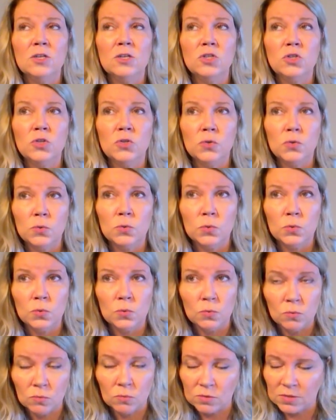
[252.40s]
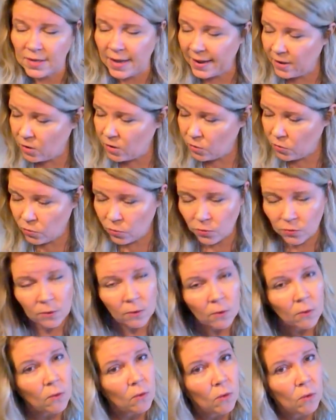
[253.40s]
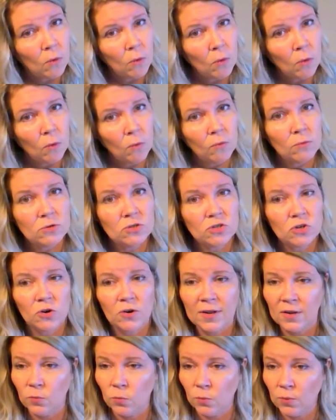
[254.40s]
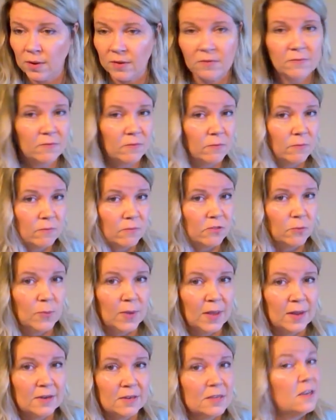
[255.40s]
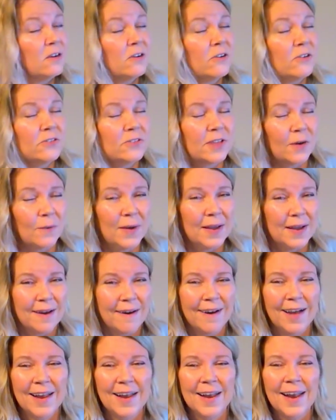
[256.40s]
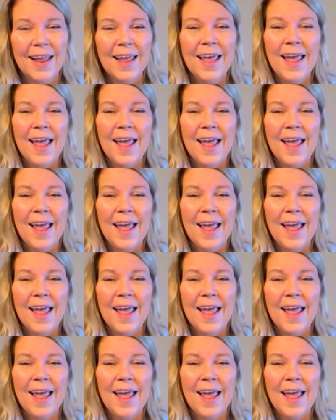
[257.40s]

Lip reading: to take you through the whole journey we've spent years going on,